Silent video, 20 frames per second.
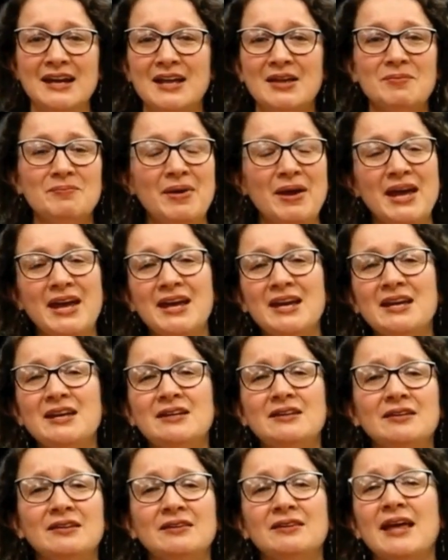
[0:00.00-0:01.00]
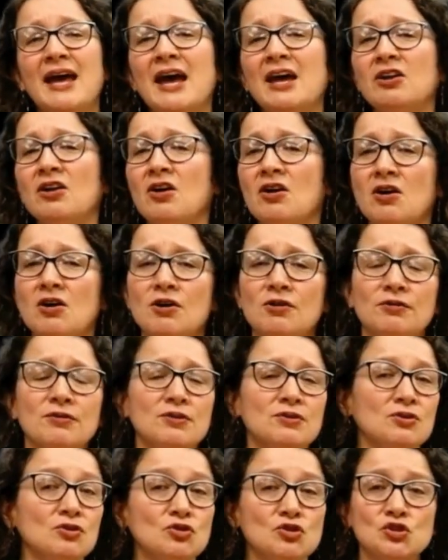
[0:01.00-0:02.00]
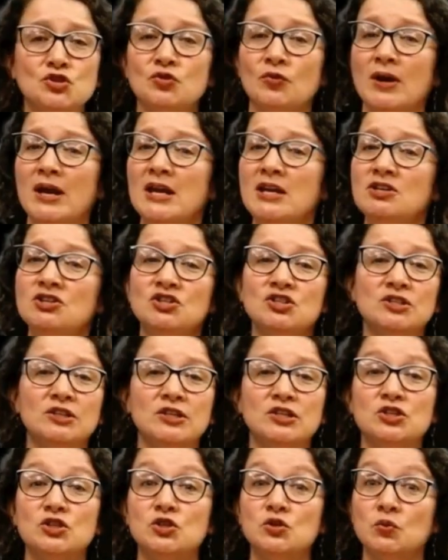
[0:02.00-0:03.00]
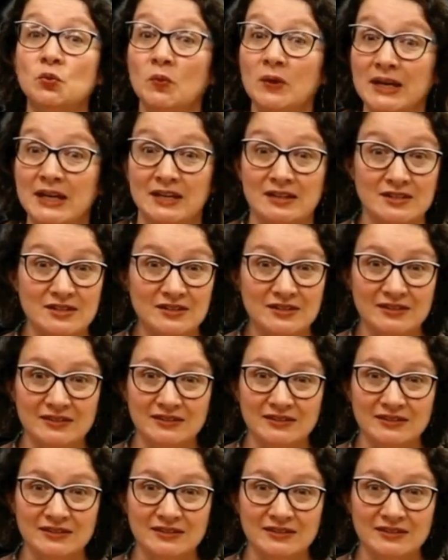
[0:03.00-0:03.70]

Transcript: made that horror strangely sweet.